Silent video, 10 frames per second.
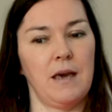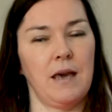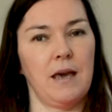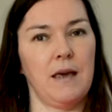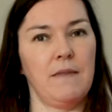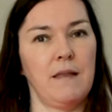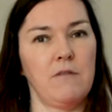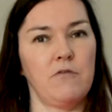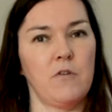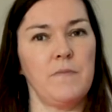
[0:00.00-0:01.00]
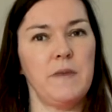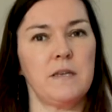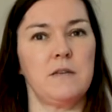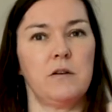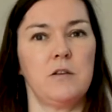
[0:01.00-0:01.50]
And then from
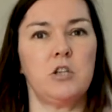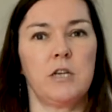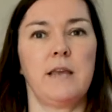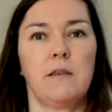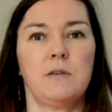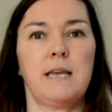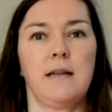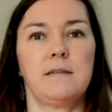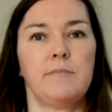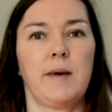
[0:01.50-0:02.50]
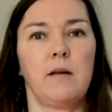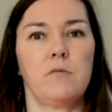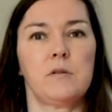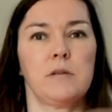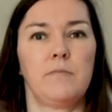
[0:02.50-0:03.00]
this, you can shake those hands
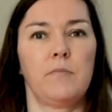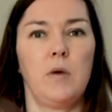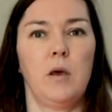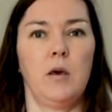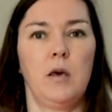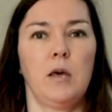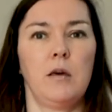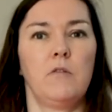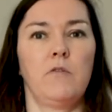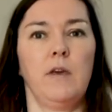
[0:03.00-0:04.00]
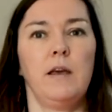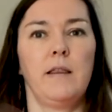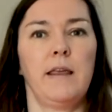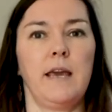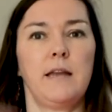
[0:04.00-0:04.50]
about.
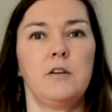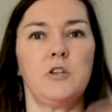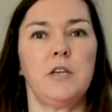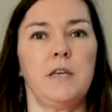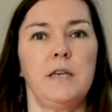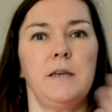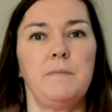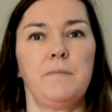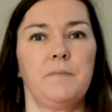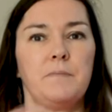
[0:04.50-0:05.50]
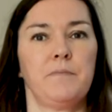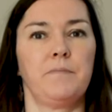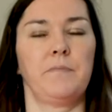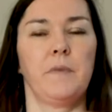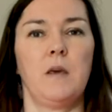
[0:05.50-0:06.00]
Feel the energy
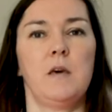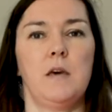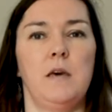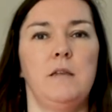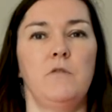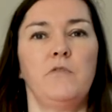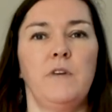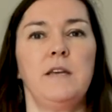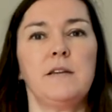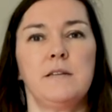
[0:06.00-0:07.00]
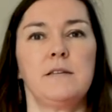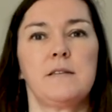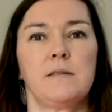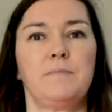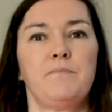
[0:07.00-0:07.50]
in your fingers.